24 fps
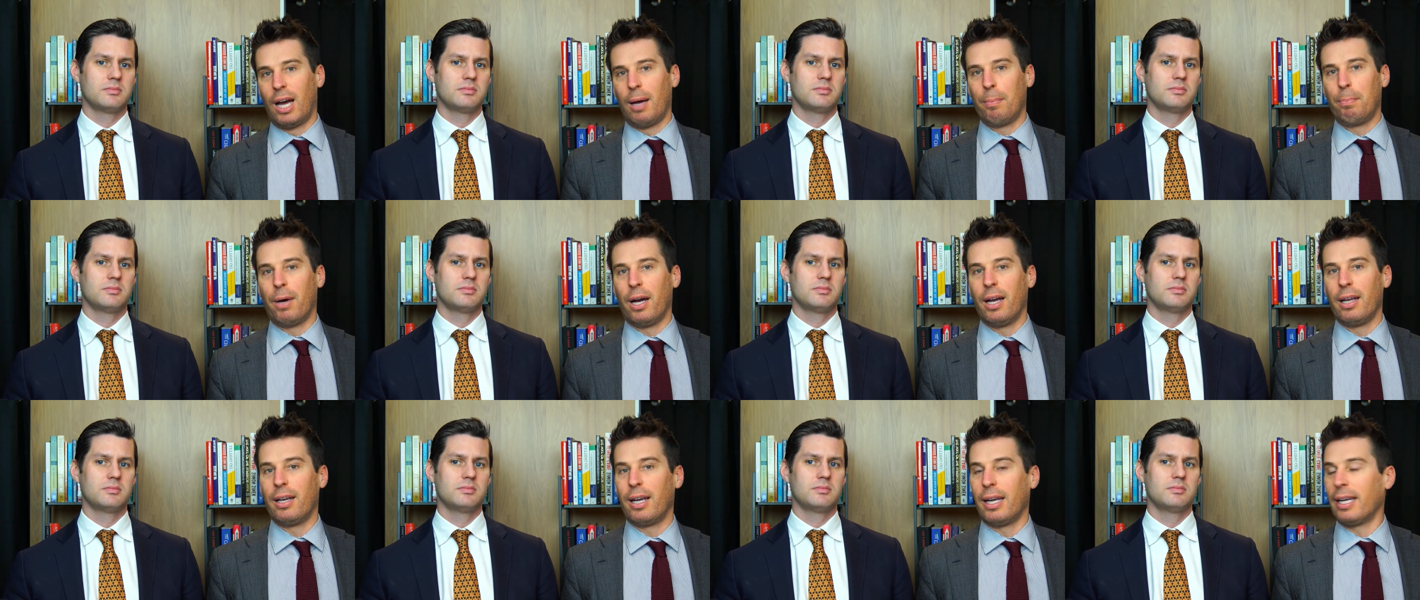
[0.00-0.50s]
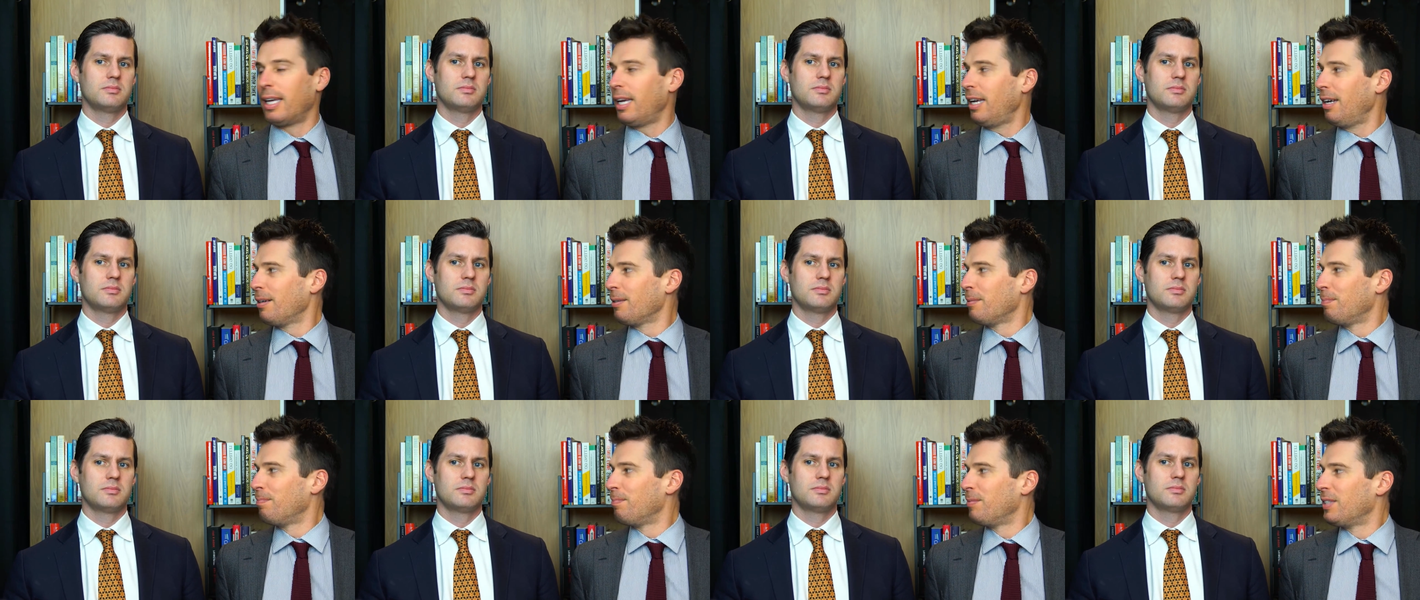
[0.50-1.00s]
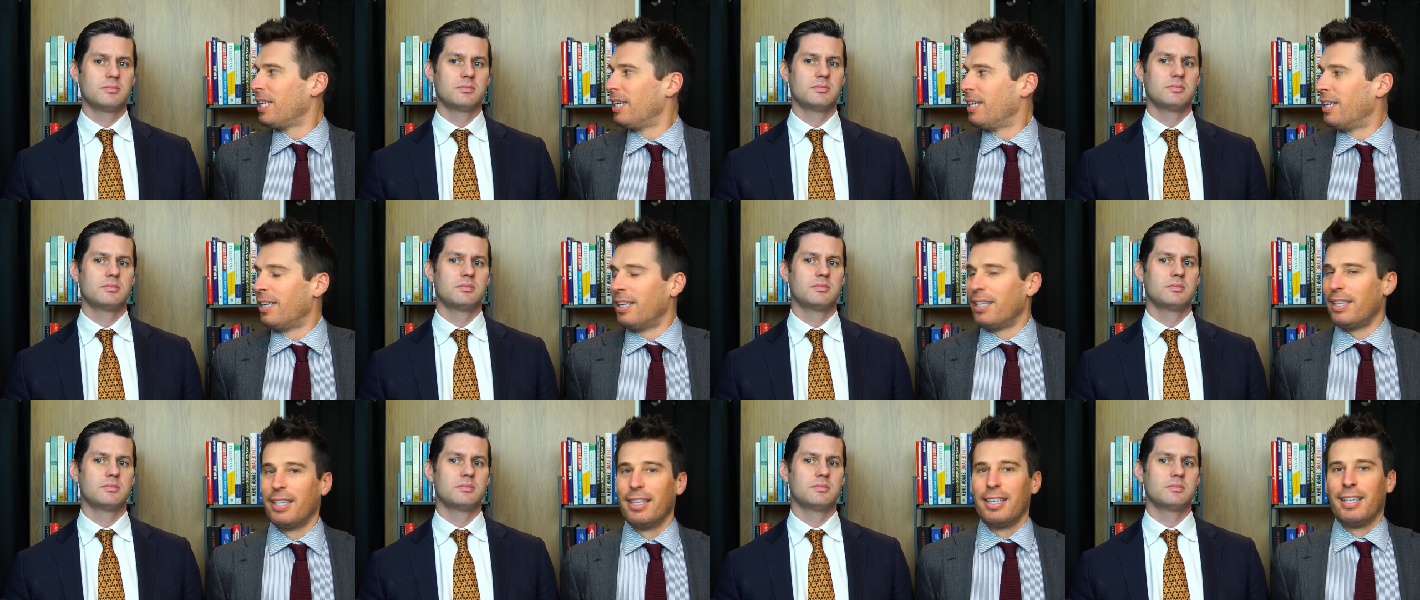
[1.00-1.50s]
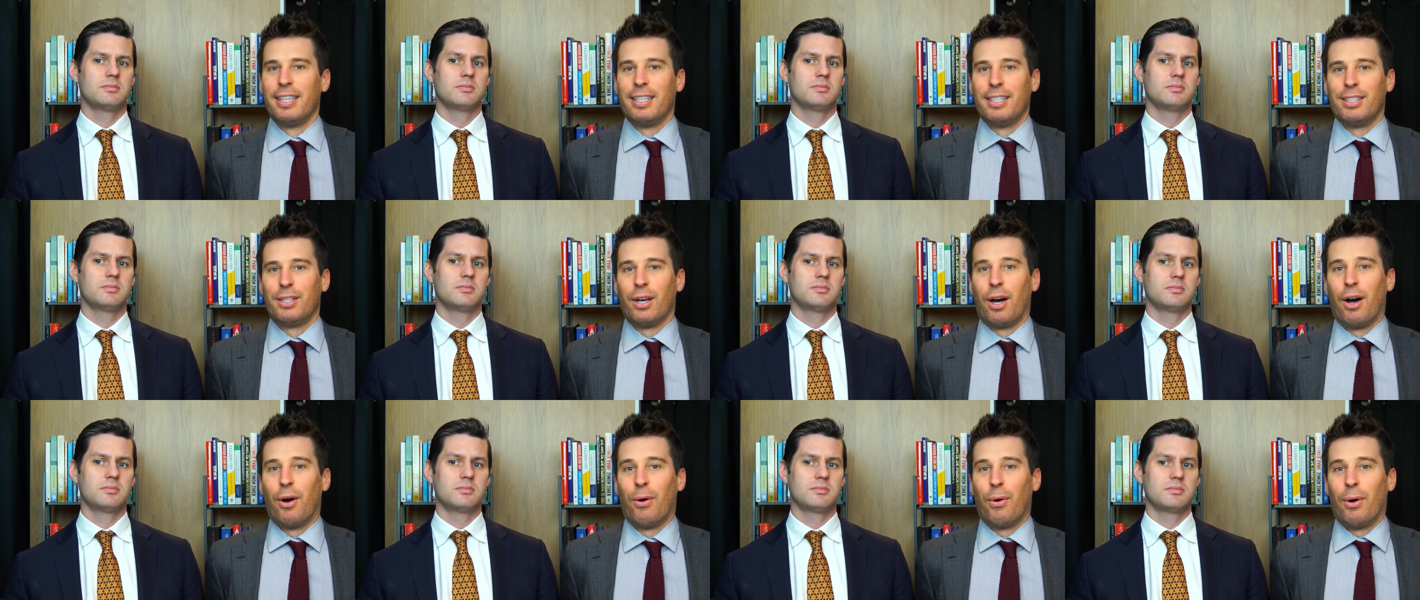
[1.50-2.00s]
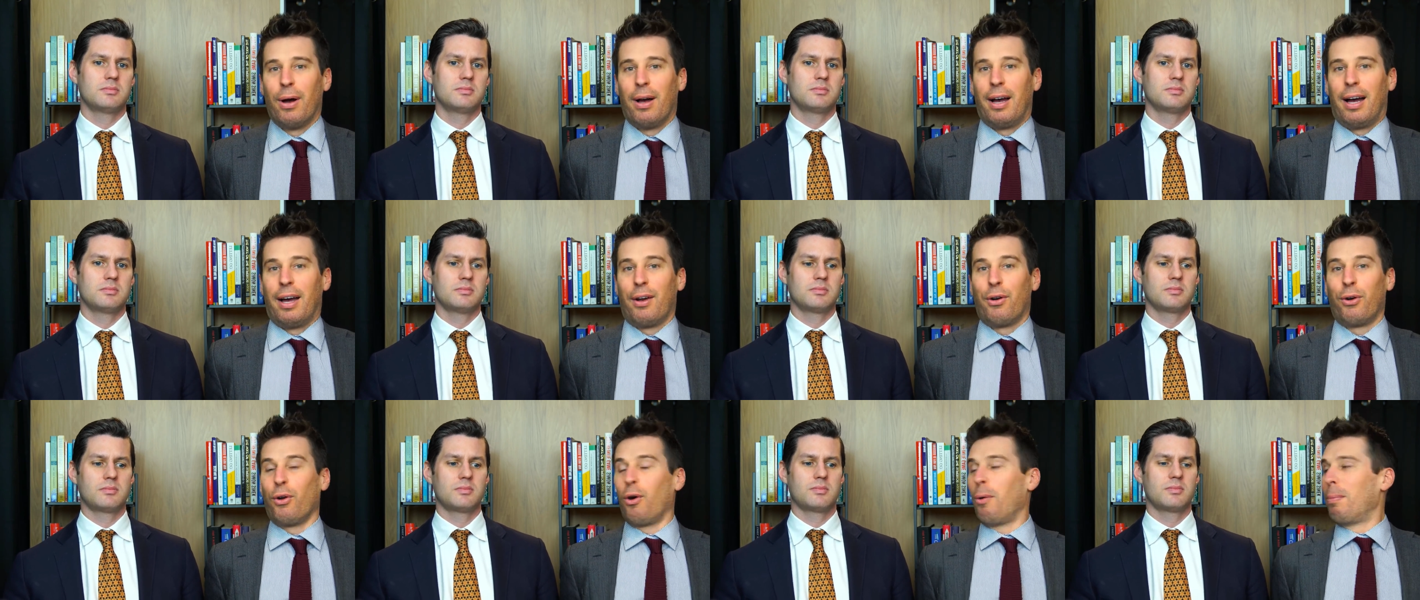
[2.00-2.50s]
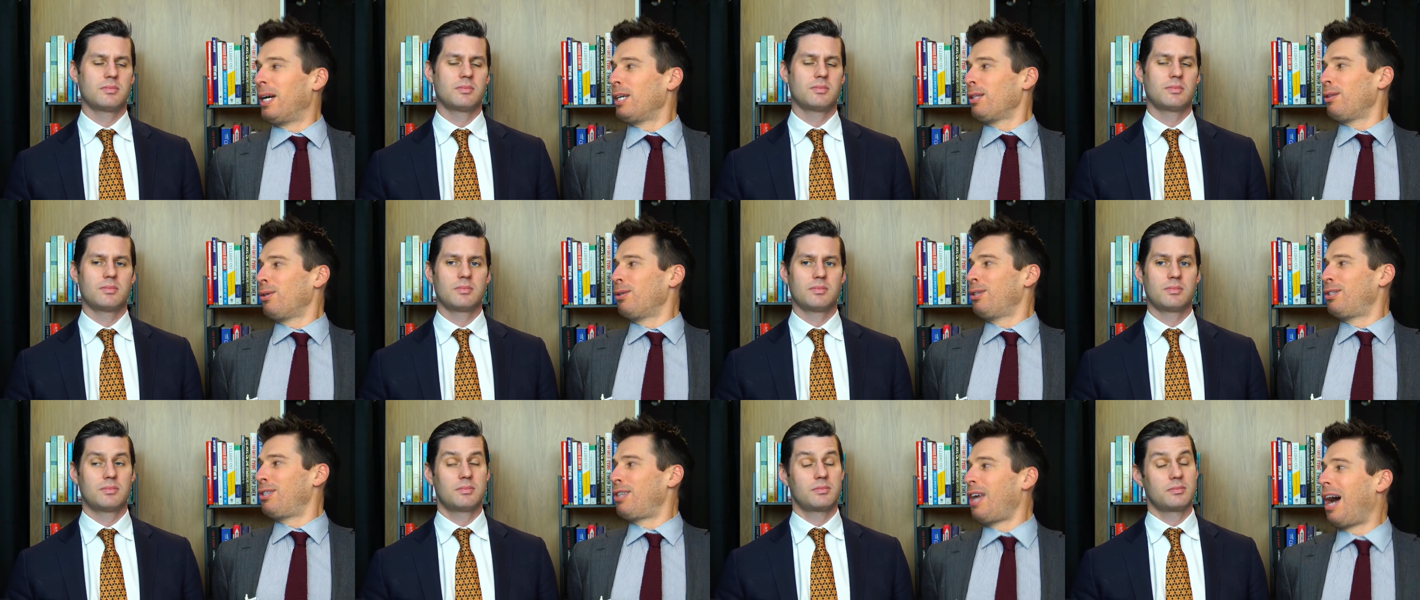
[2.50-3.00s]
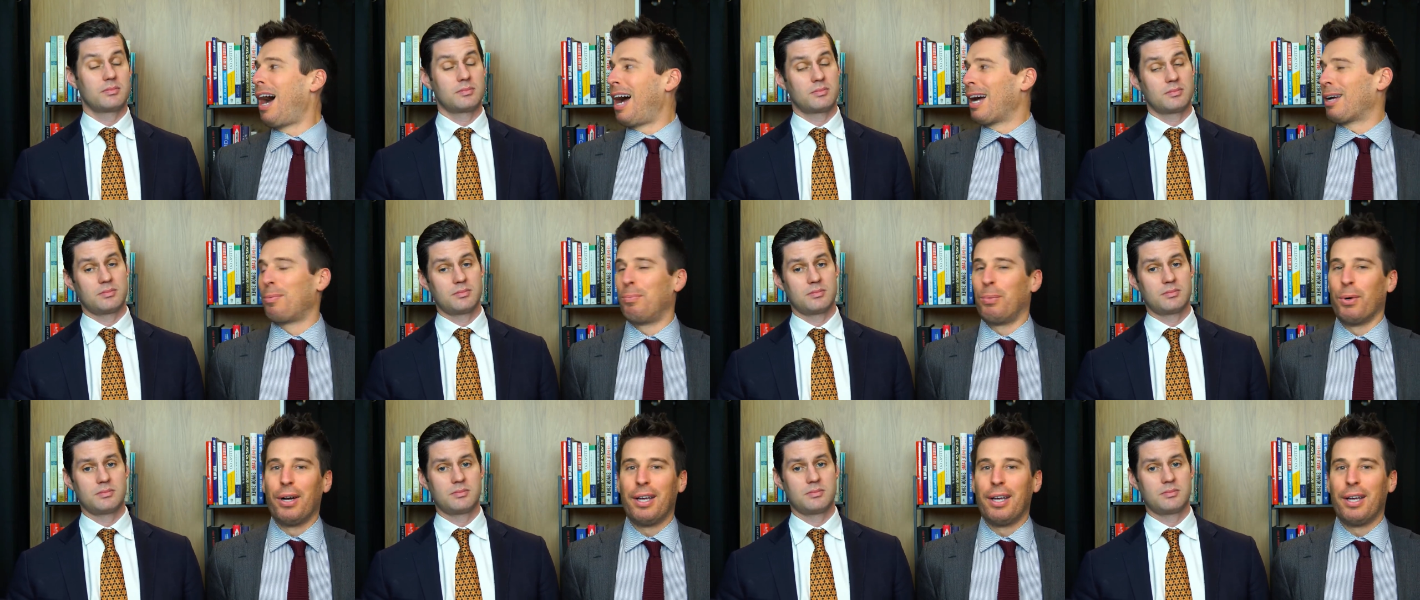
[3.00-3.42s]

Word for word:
Speaker 1: not buying IKEA. So I don't know about their stock,